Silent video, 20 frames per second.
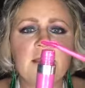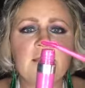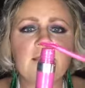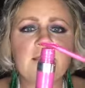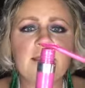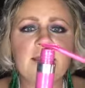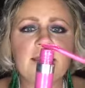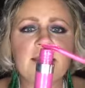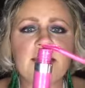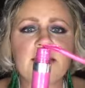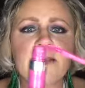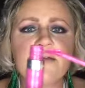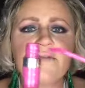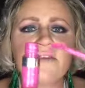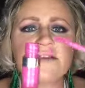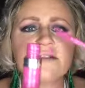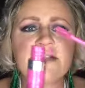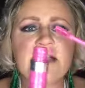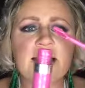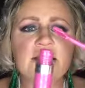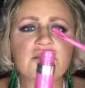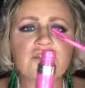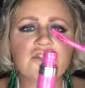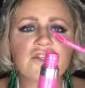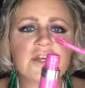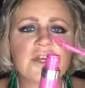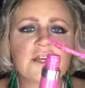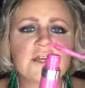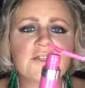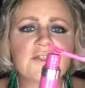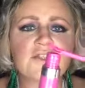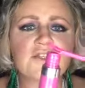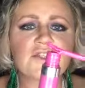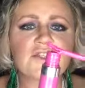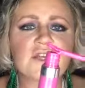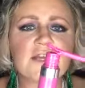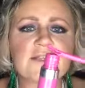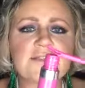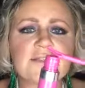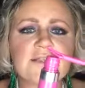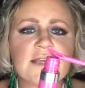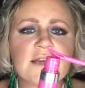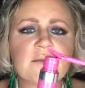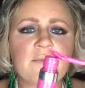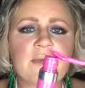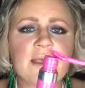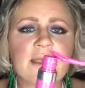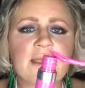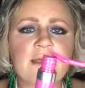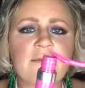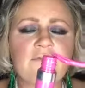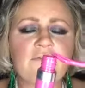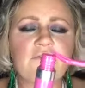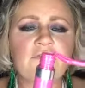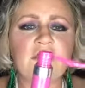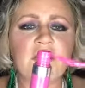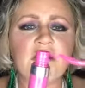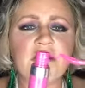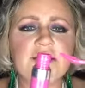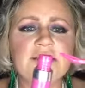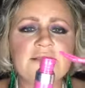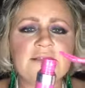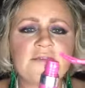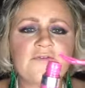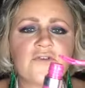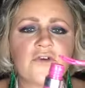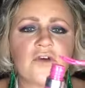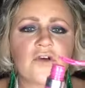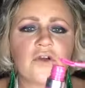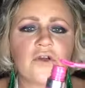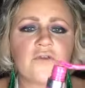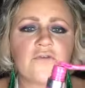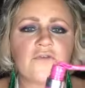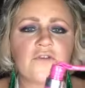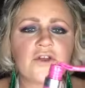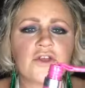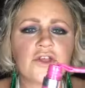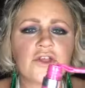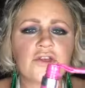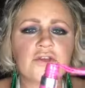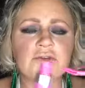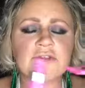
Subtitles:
that any of this extra is just gonna make it very difficult for you